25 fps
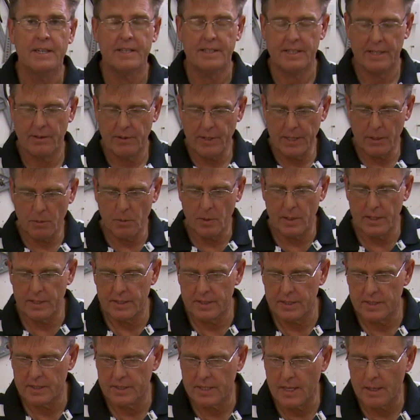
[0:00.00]
Now, equally,
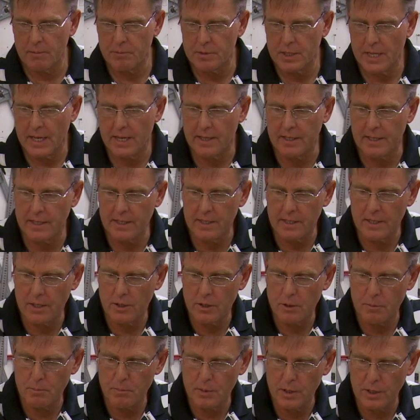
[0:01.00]
this same technique
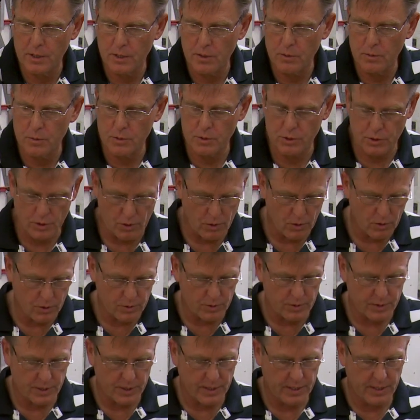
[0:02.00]
can be used
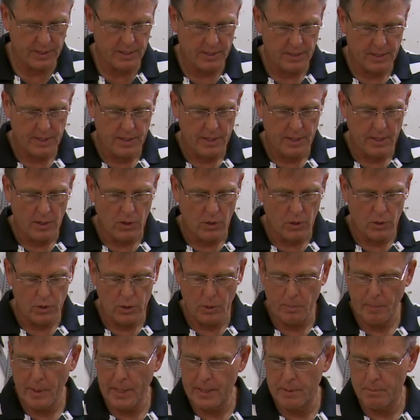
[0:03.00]
on the
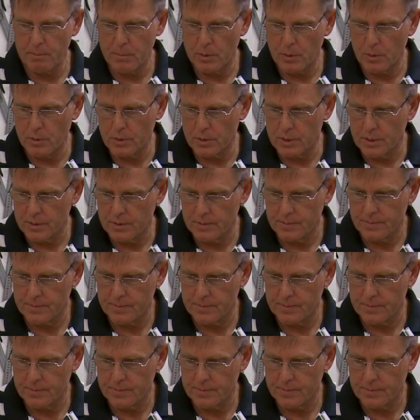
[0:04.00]
pin board.